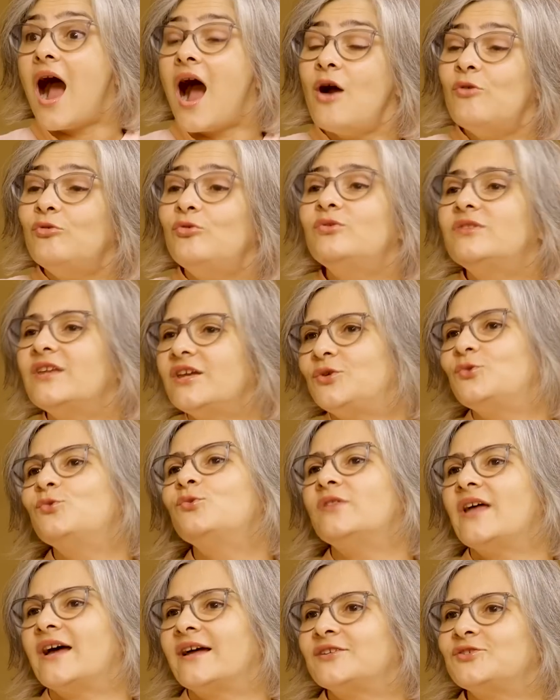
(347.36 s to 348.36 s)
How do they
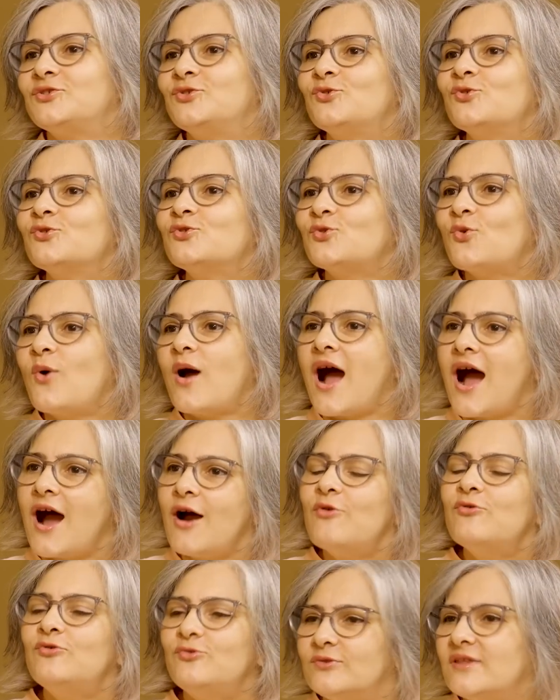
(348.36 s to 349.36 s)
do that? You know, so
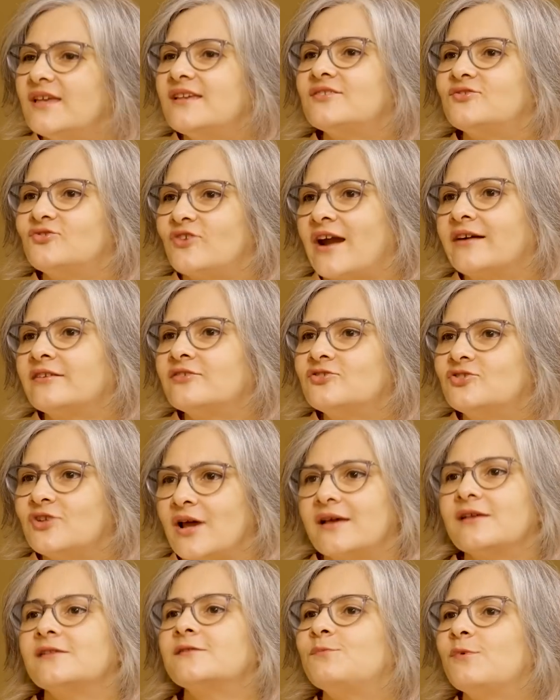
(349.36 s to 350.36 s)
how do they
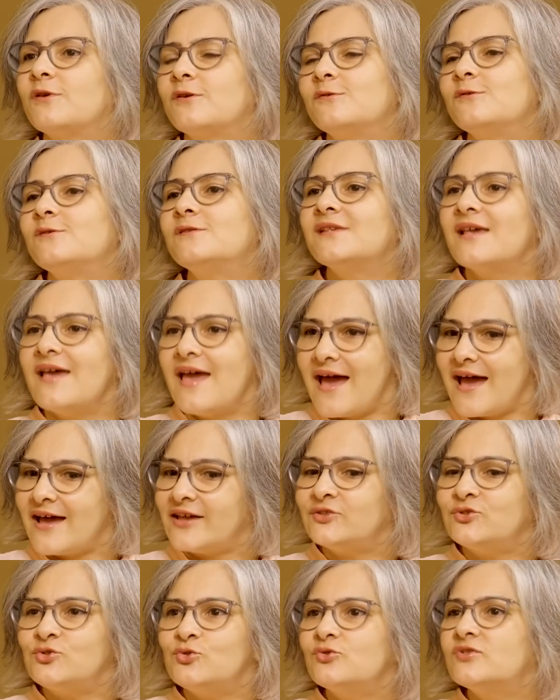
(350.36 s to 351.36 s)
strategize? Because
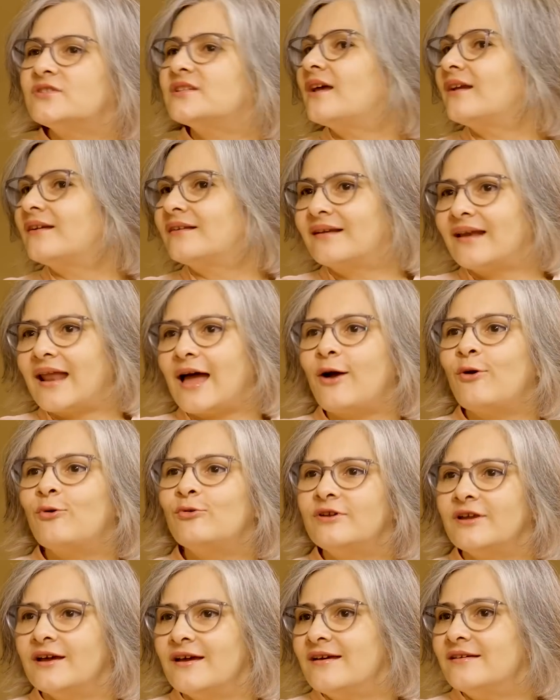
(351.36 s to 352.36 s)
as you said,
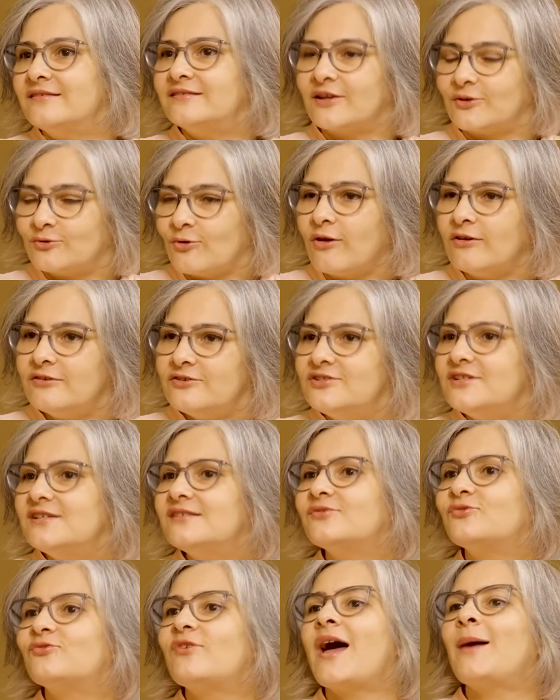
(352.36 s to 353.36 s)
cloud technology
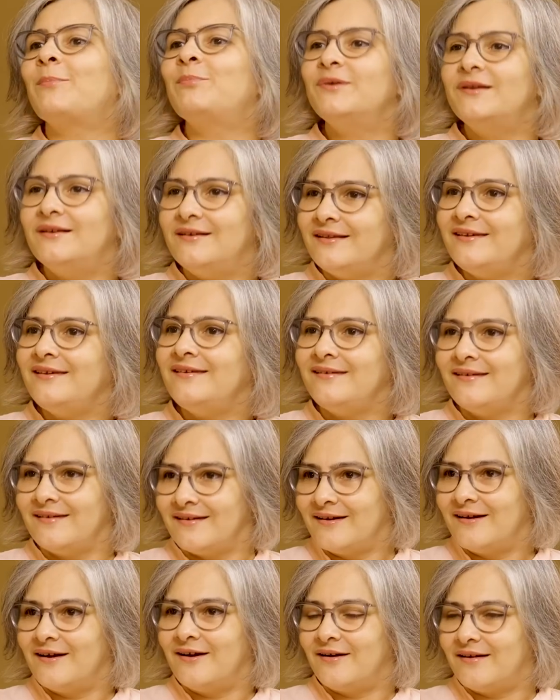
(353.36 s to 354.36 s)
is rapidly
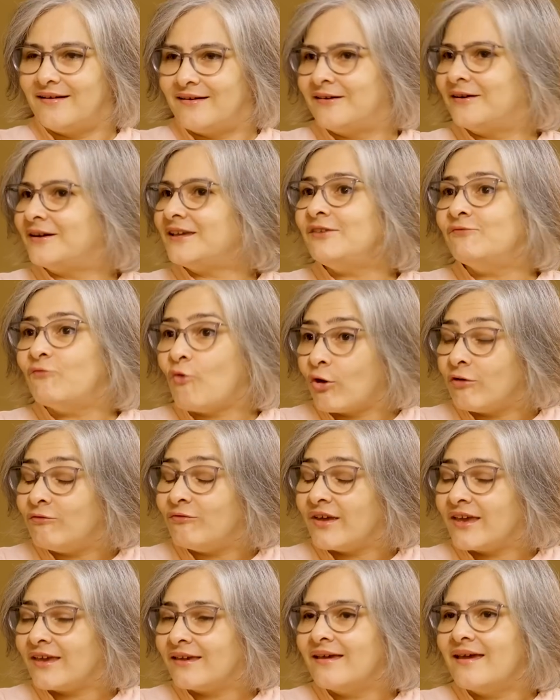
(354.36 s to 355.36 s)

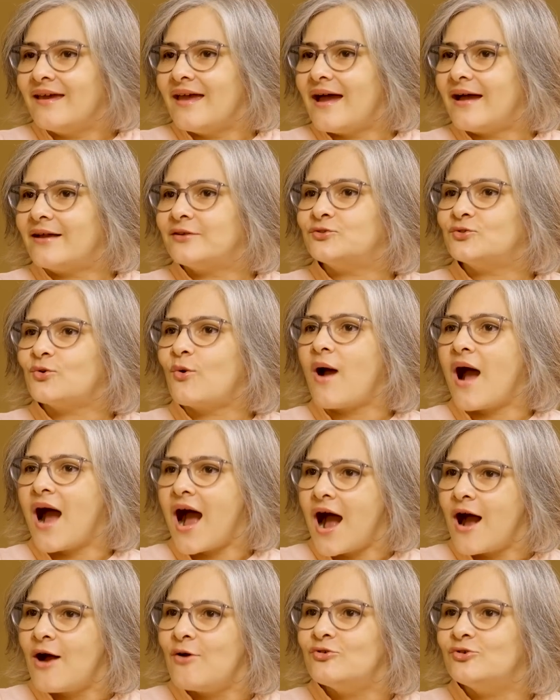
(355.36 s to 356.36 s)
evolving. And so
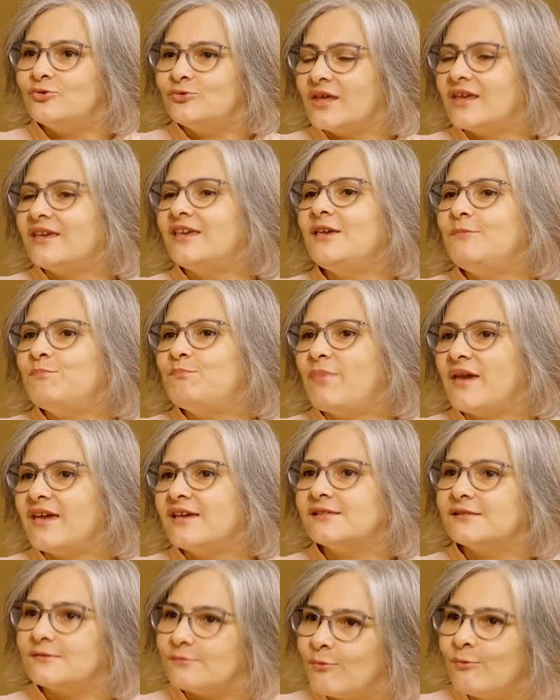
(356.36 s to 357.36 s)
how do they keep
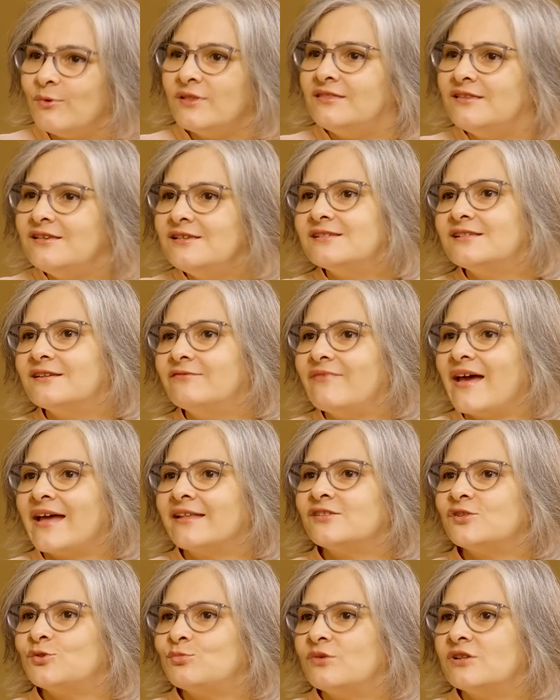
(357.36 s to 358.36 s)
pace with these
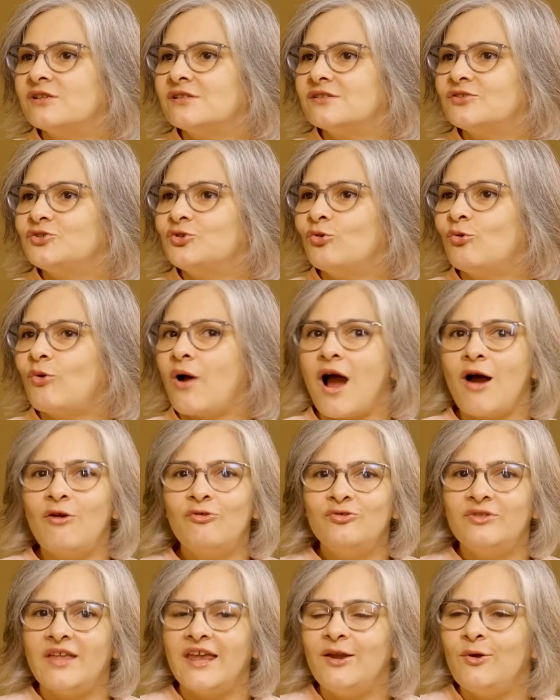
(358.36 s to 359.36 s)
advancements? You know, how
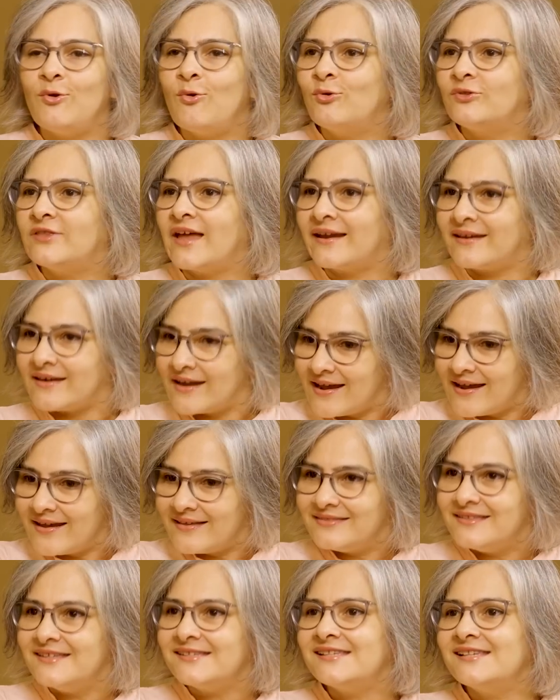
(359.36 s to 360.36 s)
do they know that
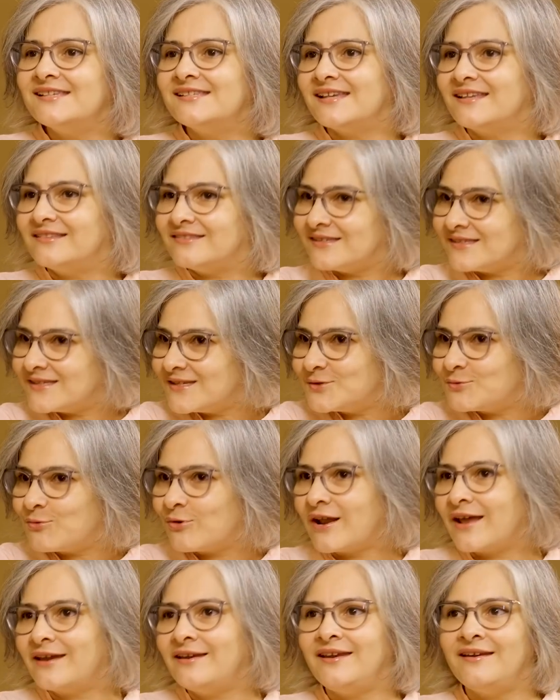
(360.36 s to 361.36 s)
this is it, this is
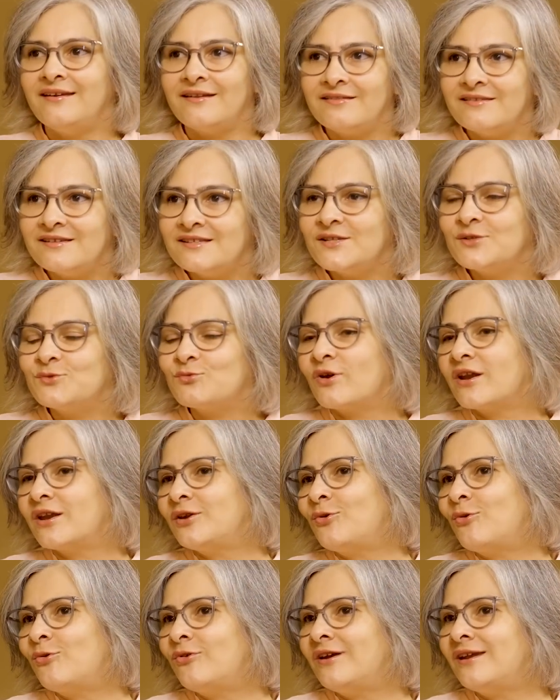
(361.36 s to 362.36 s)
what I need and this is what I
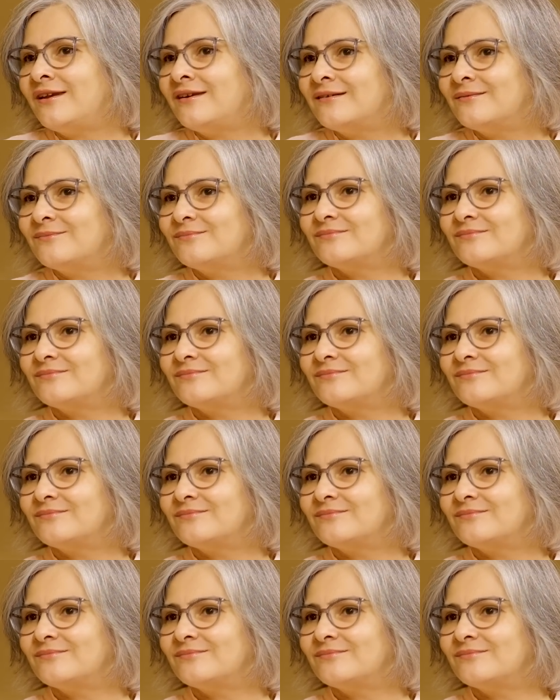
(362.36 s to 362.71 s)
don't need?